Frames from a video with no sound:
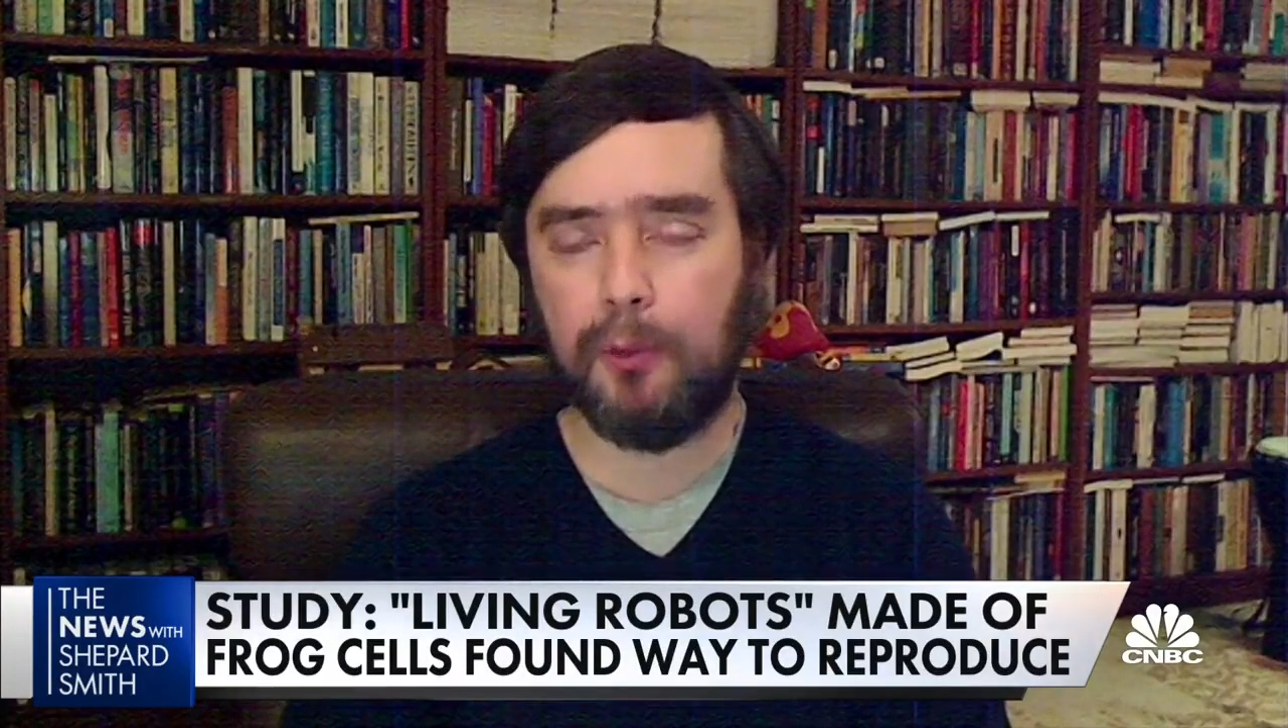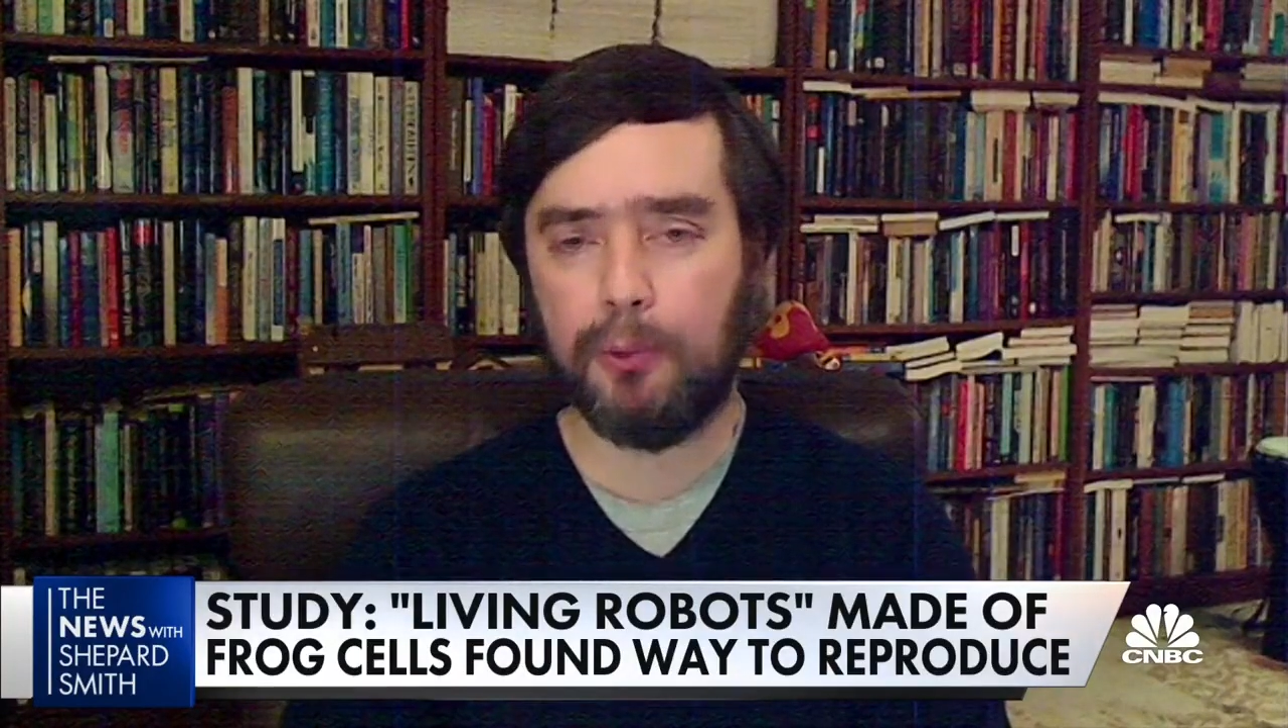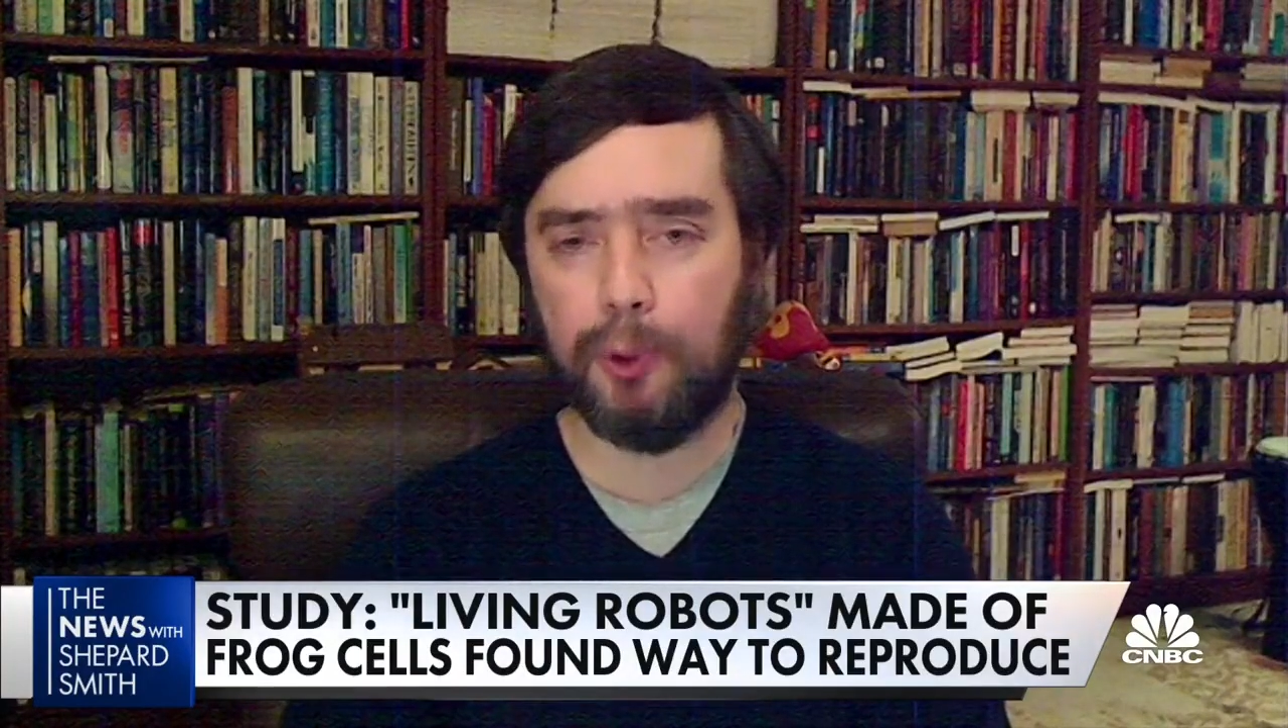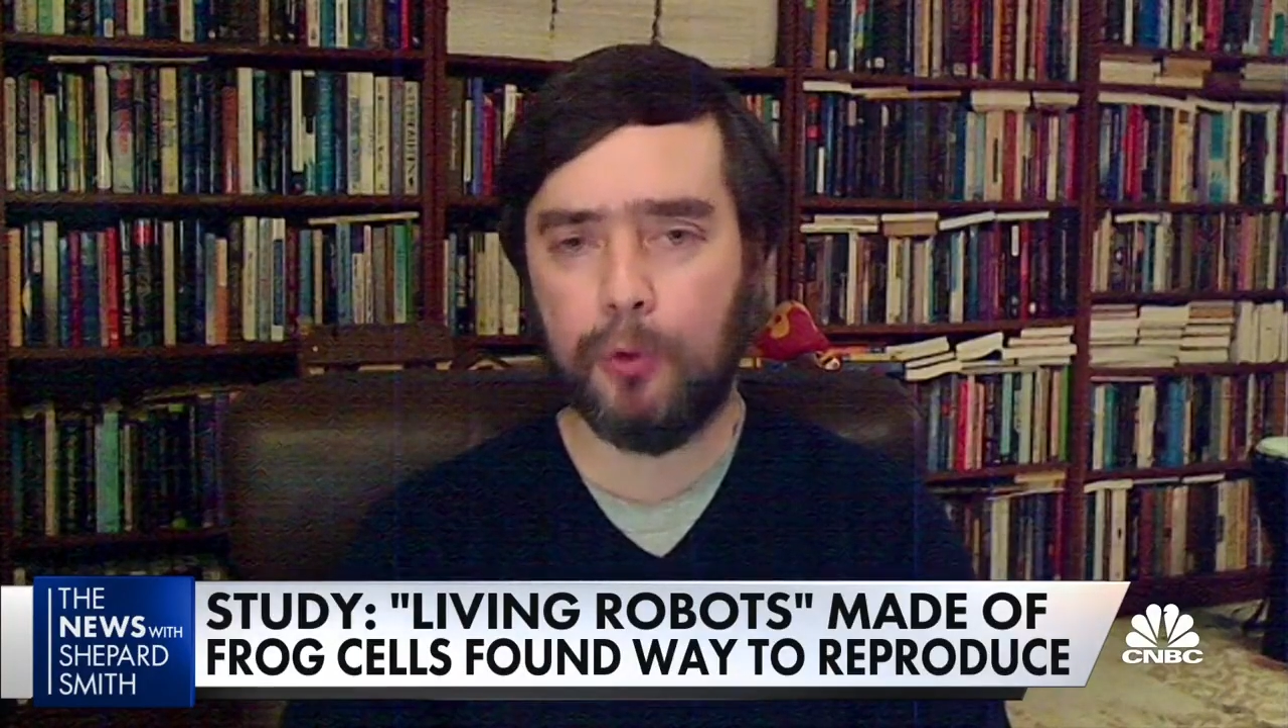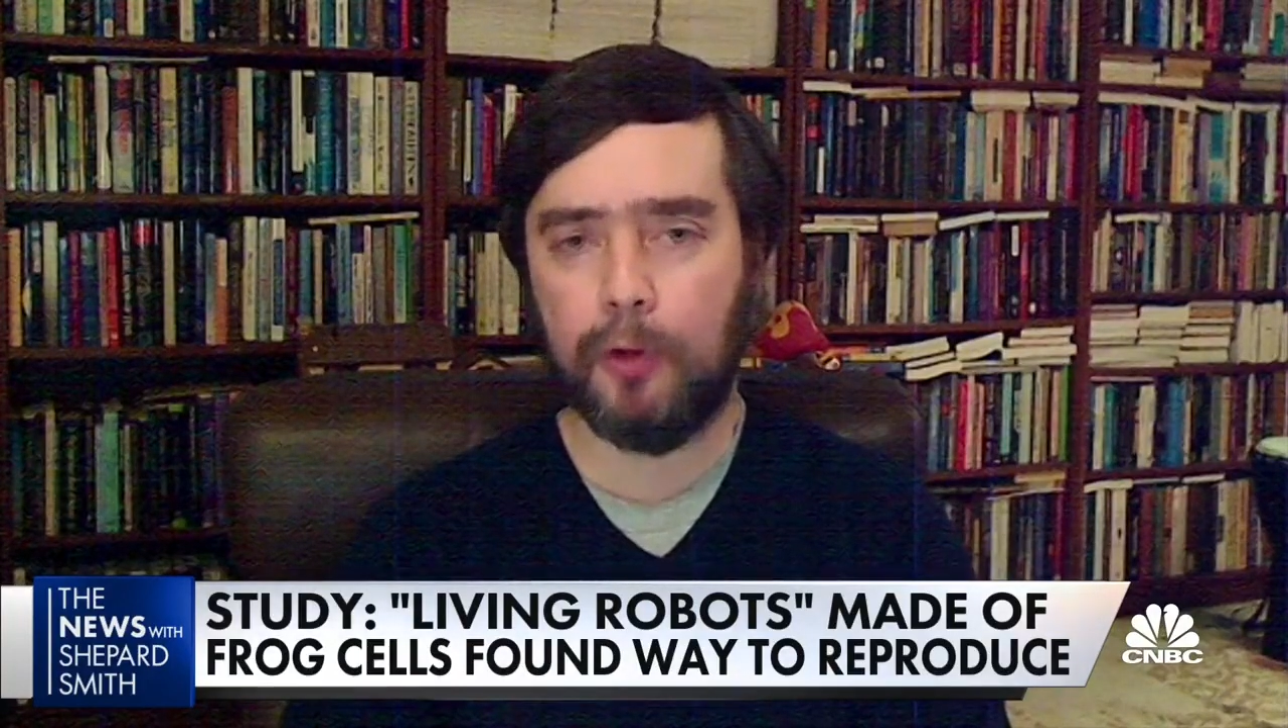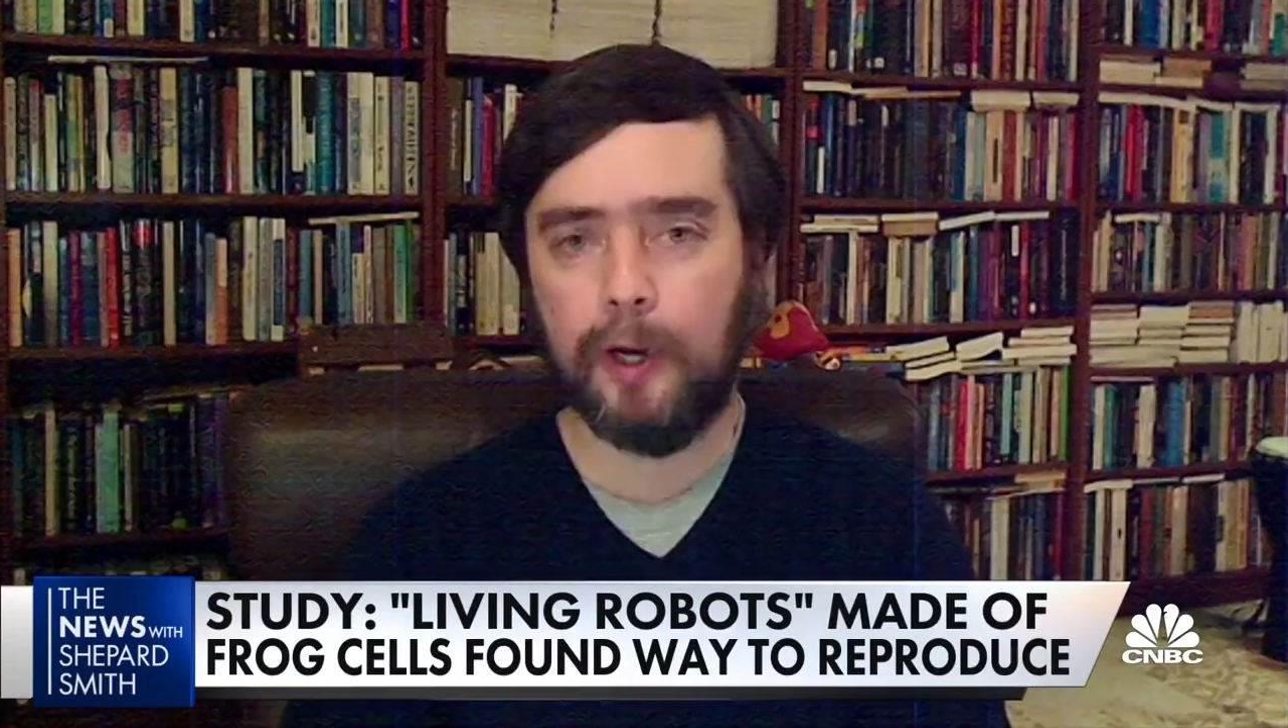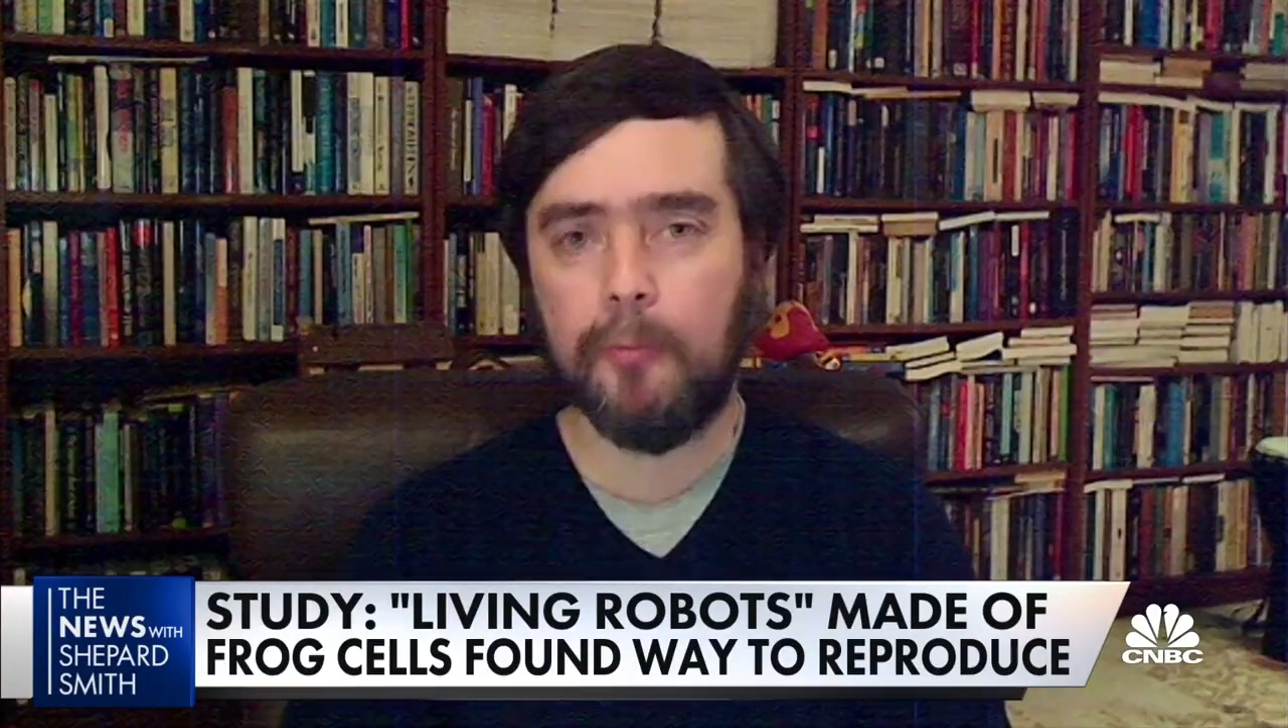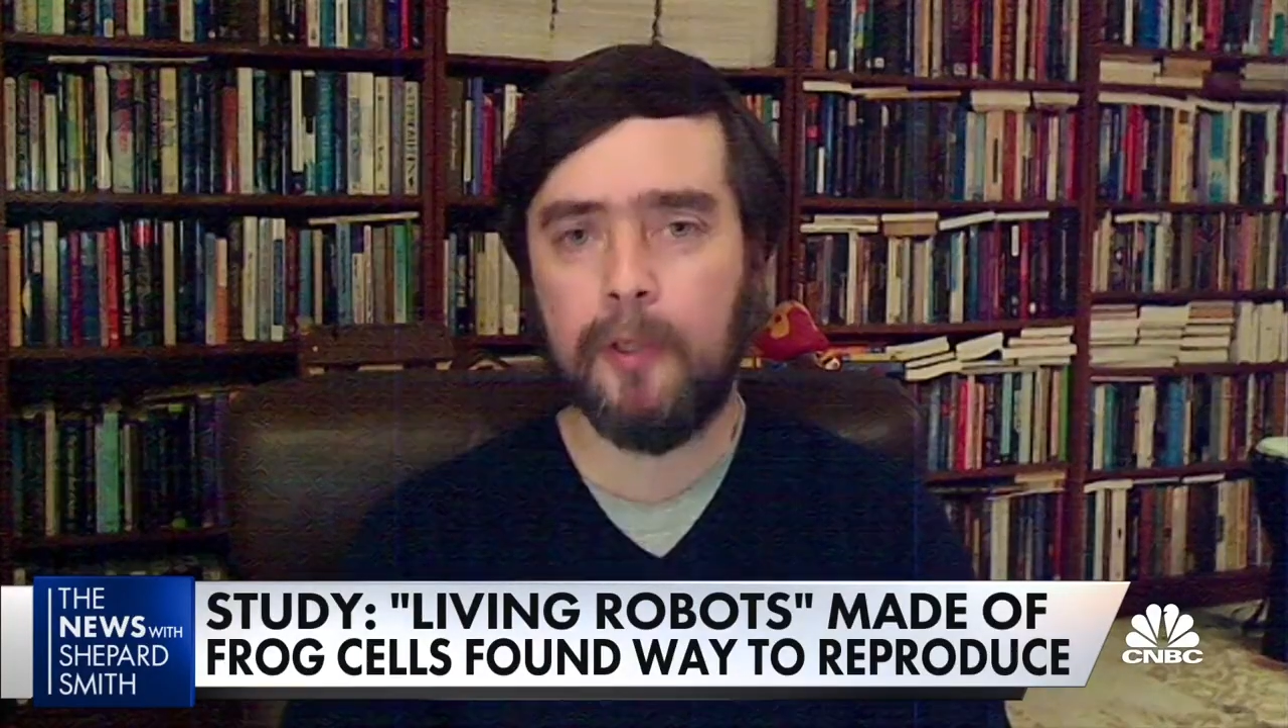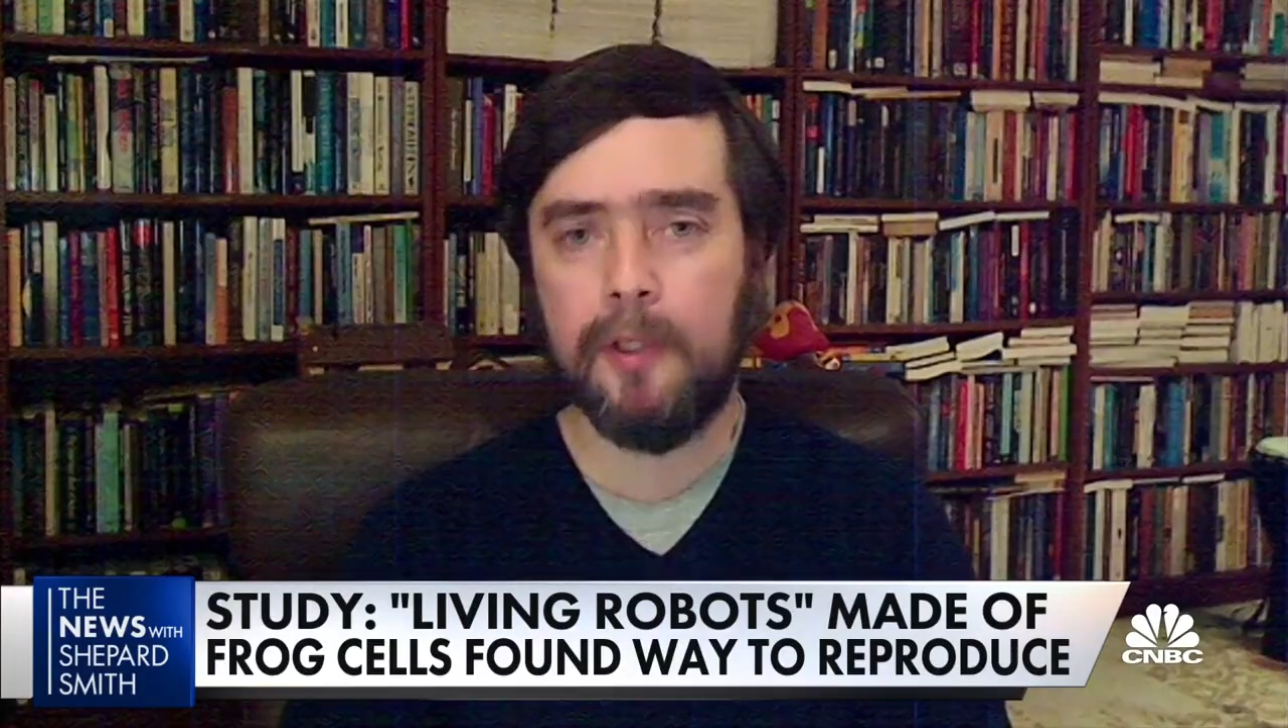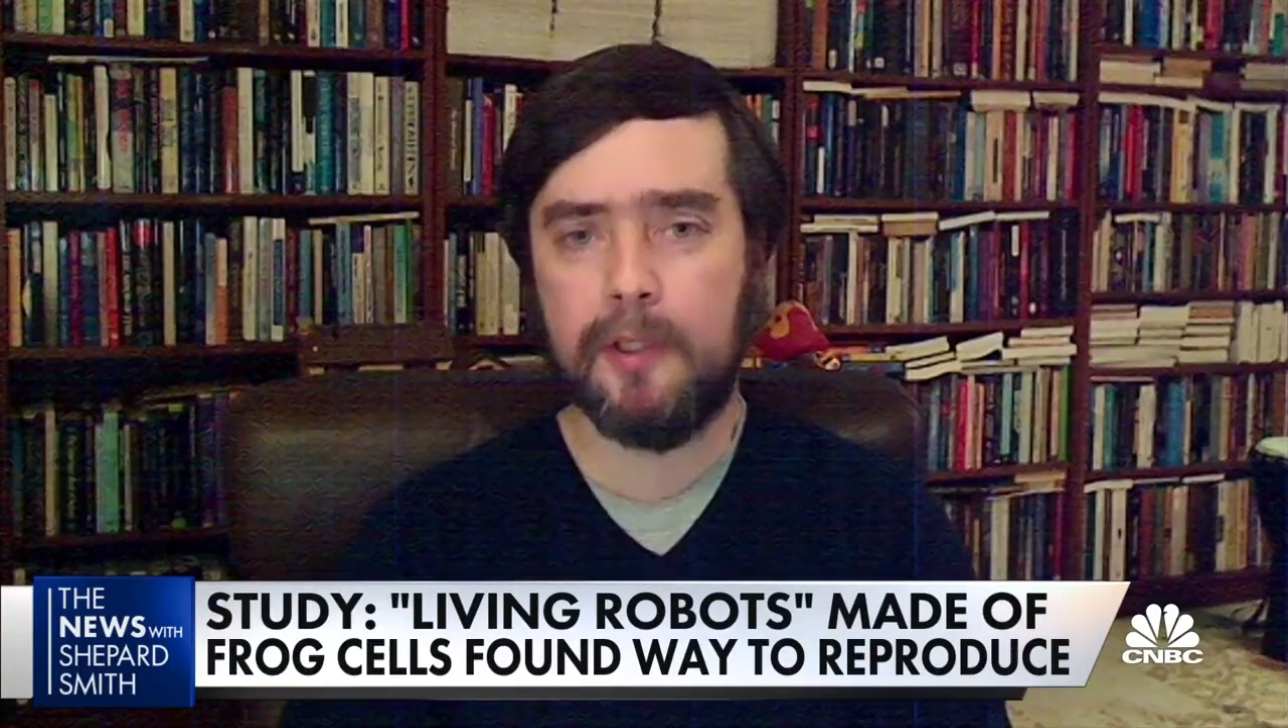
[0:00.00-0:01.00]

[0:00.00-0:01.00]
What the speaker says: to program